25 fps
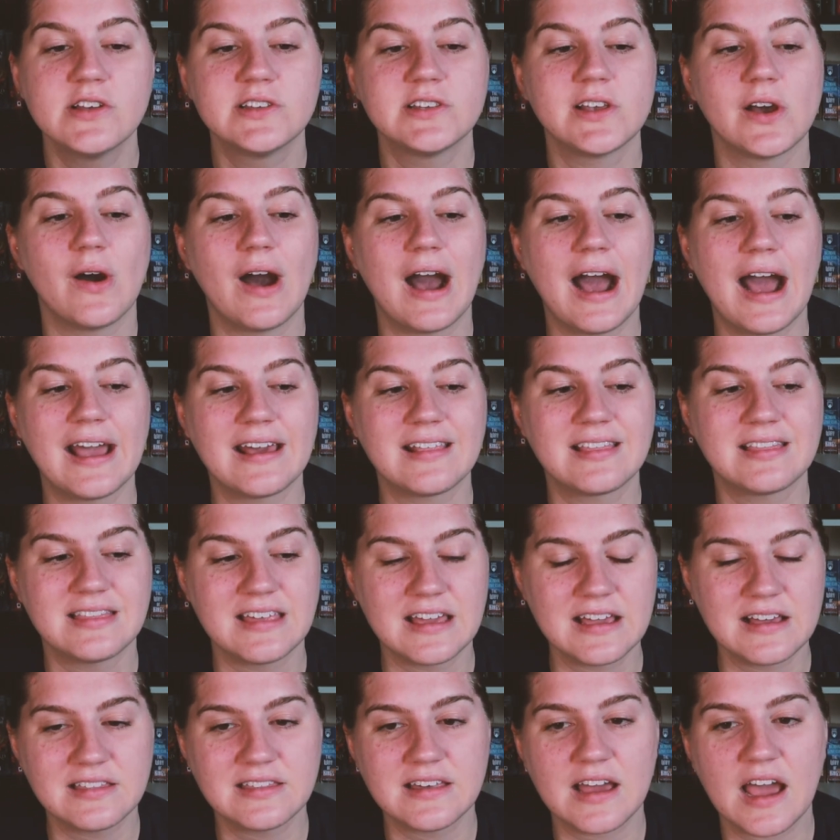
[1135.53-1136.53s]
So I
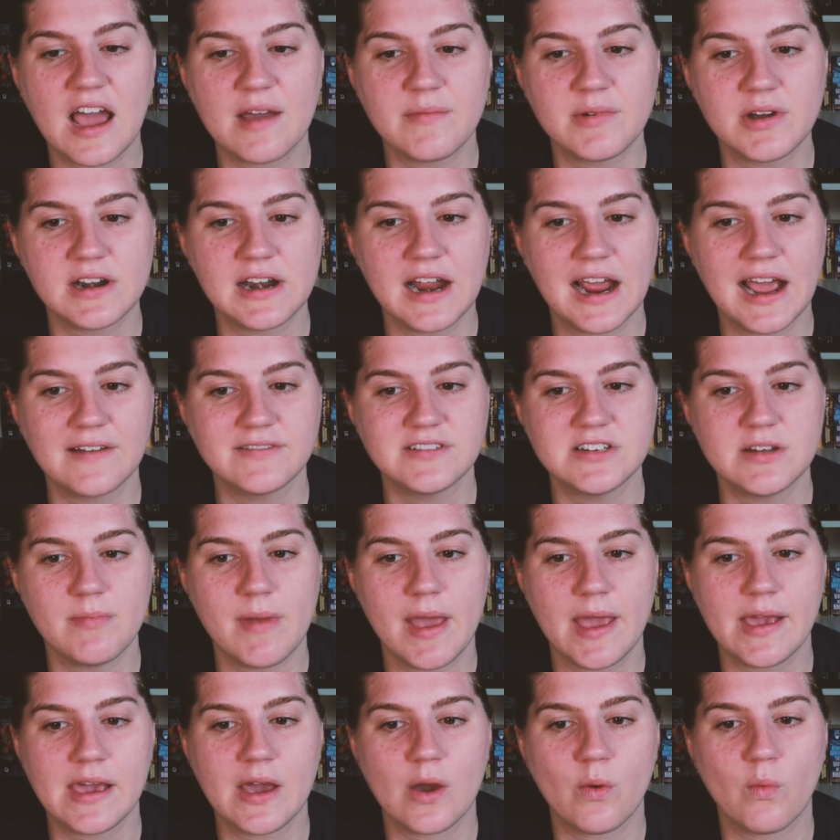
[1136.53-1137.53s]
think that I'm gonna have to
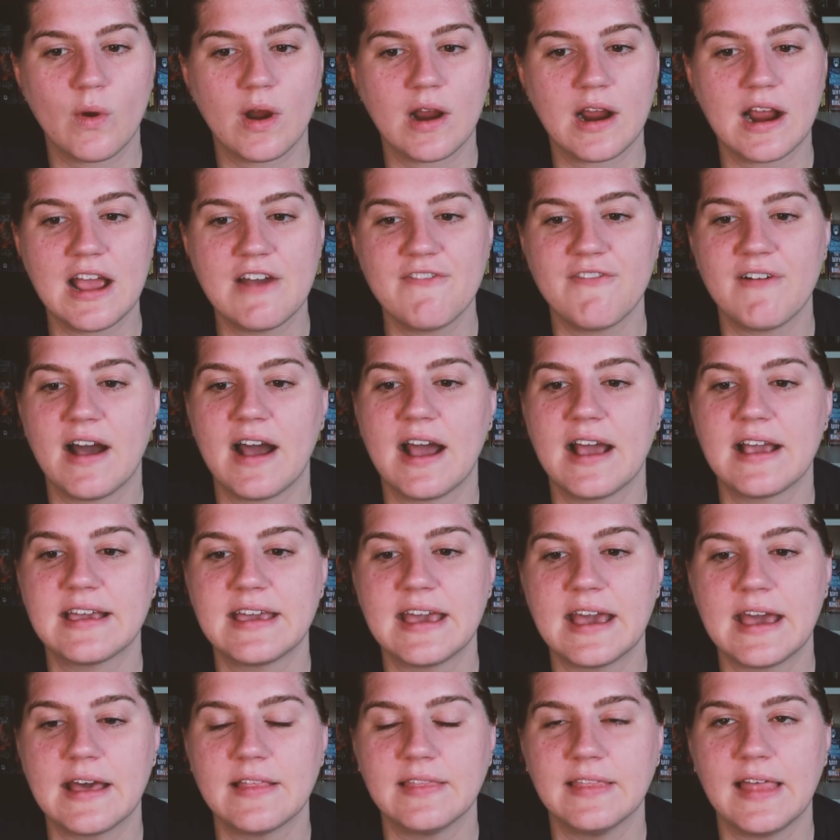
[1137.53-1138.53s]
make it where if I
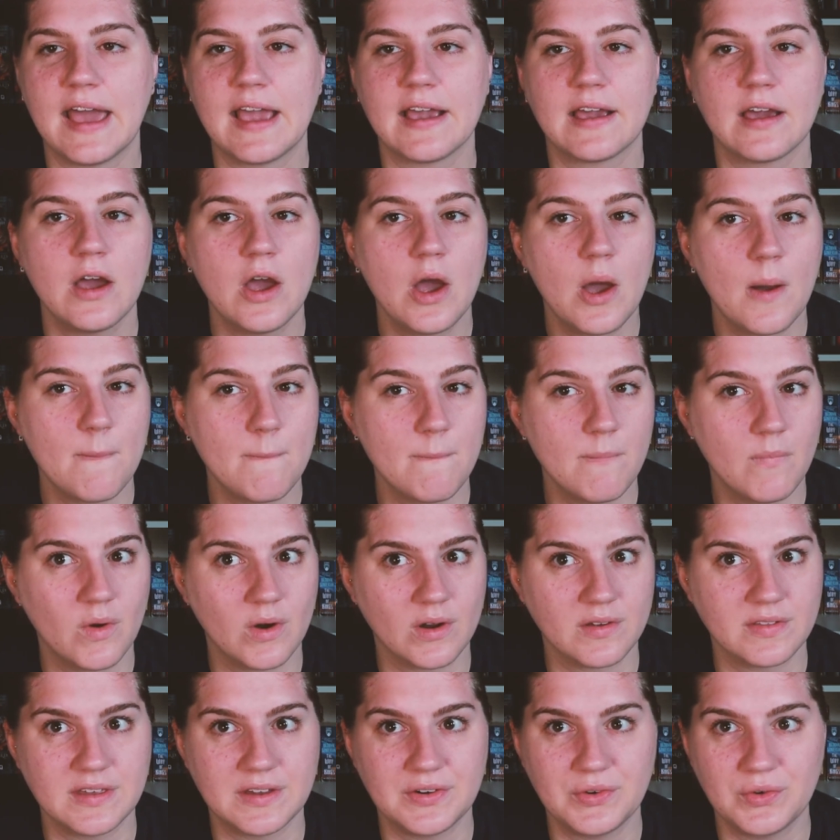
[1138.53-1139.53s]
get like
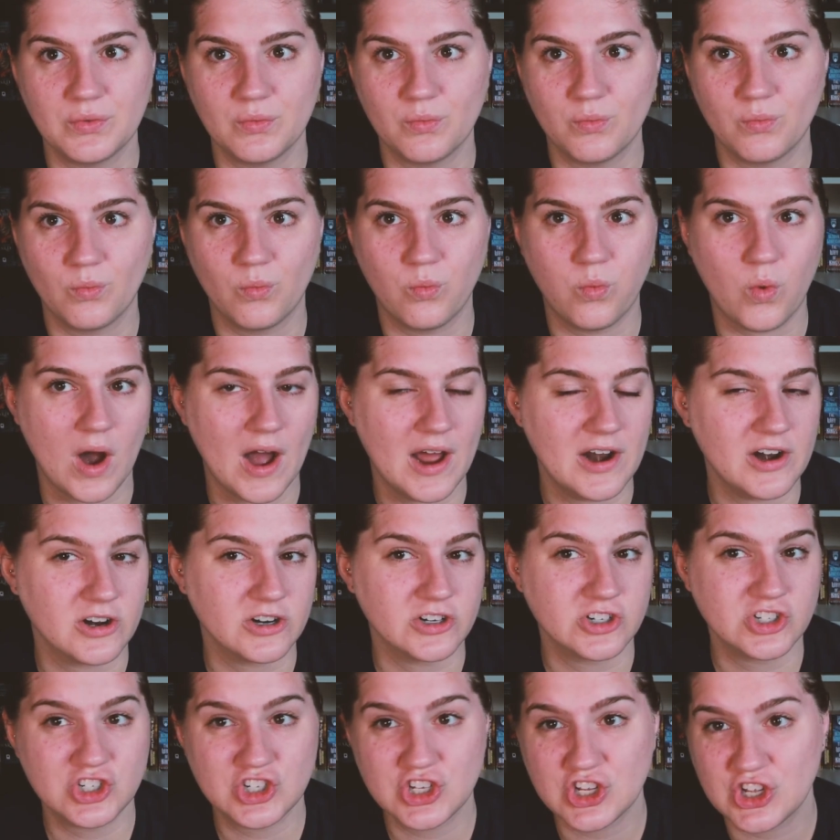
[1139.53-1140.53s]
more than 1
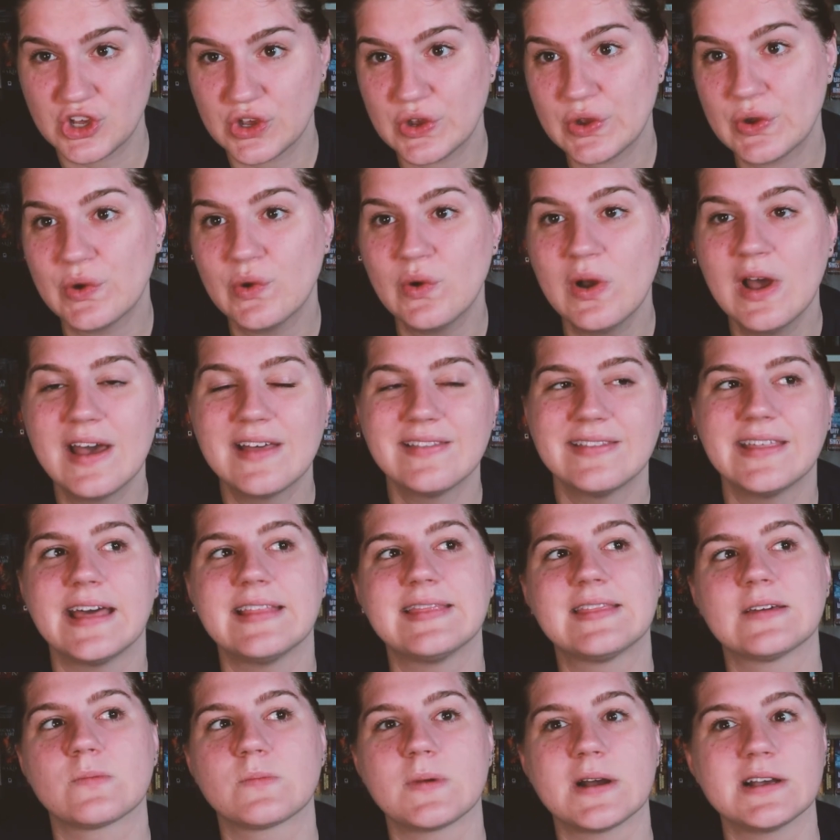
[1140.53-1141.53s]
or 2,
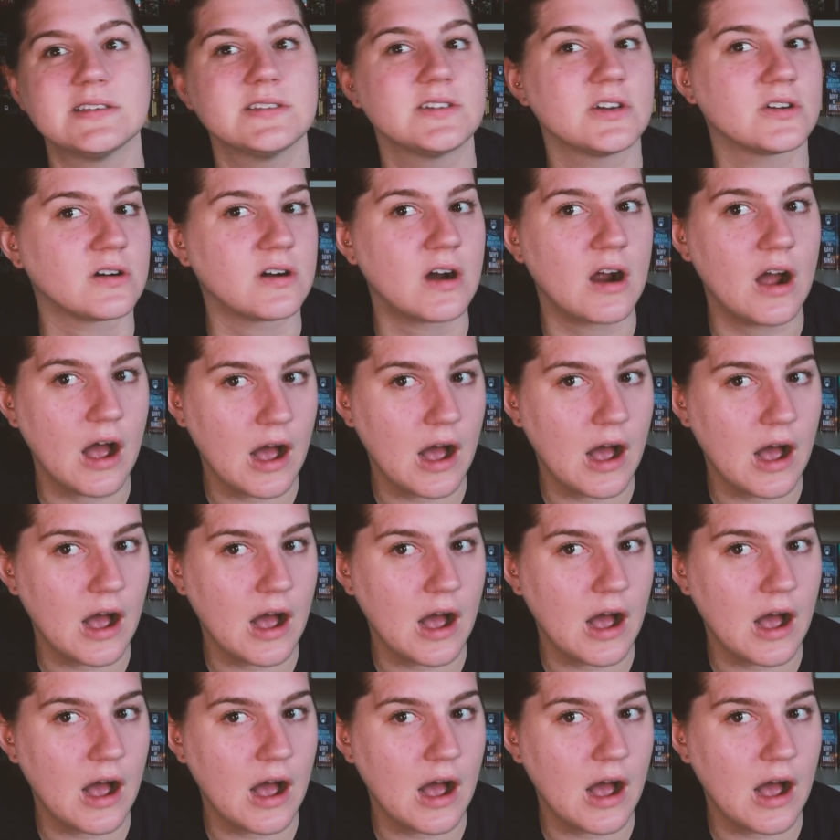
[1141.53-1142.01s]
that the rest are